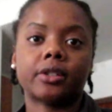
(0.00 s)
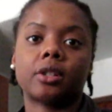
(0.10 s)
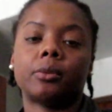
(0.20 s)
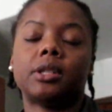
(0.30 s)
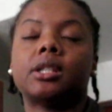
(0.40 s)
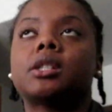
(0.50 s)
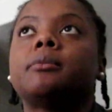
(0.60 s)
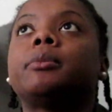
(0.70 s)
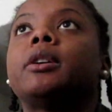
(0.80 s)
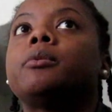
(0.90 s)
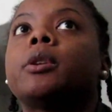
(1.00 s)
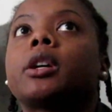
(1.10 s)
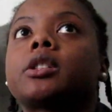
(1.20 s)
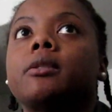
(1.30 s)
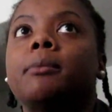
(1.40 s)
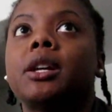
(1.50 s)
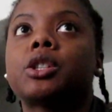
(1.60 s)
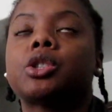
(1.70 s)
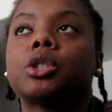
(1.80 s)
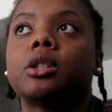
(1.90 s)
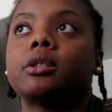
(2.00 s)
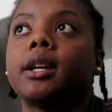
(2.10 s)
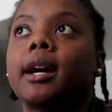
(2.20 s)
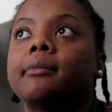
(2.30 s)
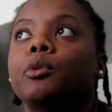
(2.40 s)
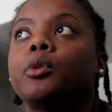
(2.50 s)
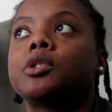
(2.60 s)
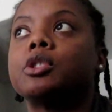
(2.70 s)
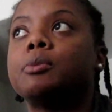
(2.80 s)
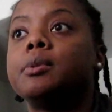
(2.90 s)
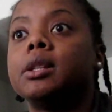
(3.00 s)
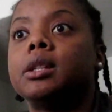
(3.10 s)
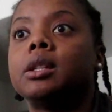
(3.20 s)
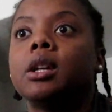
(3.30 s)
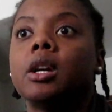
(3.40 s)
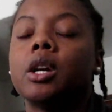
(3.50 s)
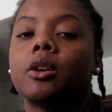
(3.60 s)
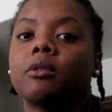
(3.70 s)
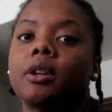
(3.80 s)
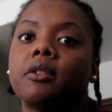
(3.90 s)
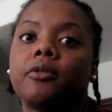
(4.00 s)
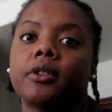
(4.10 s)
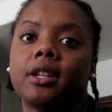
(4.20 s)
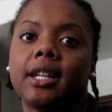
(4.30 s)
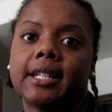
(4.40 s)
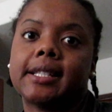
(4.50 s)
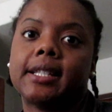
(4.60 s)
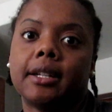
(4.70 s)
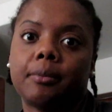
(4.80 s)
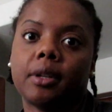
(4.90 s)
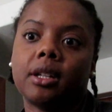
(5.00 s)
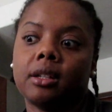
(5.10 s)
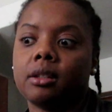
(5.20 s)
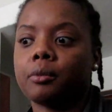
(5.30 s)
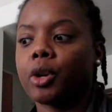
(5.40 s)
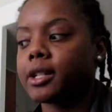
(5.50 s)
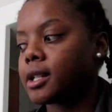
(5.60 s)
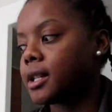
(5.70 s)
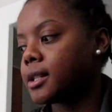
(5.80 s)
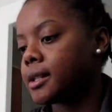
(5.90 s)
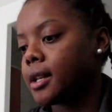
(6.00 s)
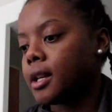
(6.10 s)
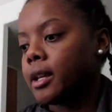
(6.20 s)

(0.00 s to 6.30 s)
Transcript: So we did some blood work to make sure that I'm going to be ready for the next step in the process.